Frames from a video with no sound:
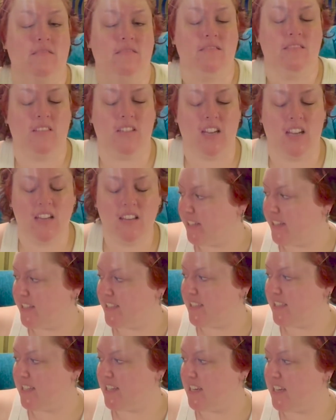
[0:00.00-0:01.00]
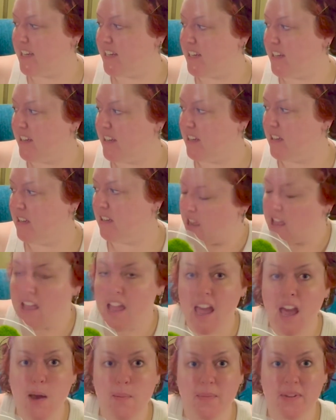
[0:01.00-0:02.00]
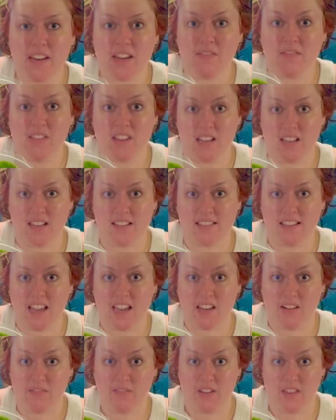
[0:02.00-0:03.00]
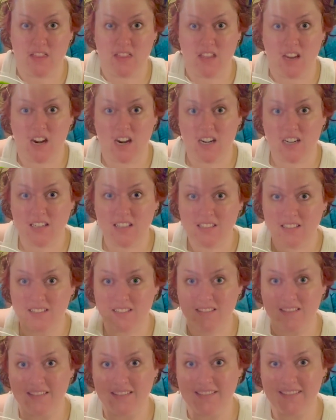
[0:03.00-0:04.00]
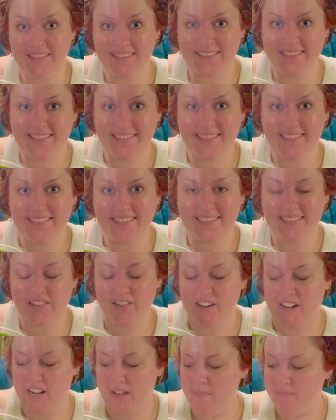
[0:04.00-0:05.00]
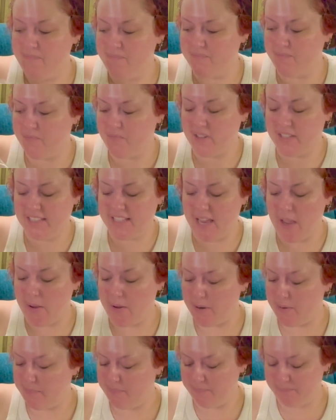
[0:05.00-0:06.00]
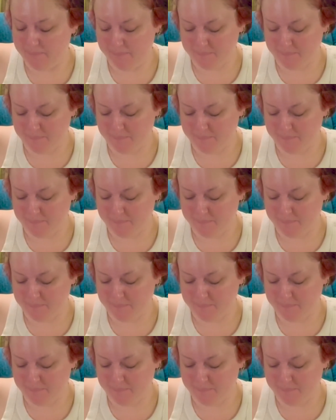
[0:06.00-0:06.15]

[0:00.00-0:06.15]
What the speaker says: Okay, let's see how many of these I can fit in there. Ready? Let's count them.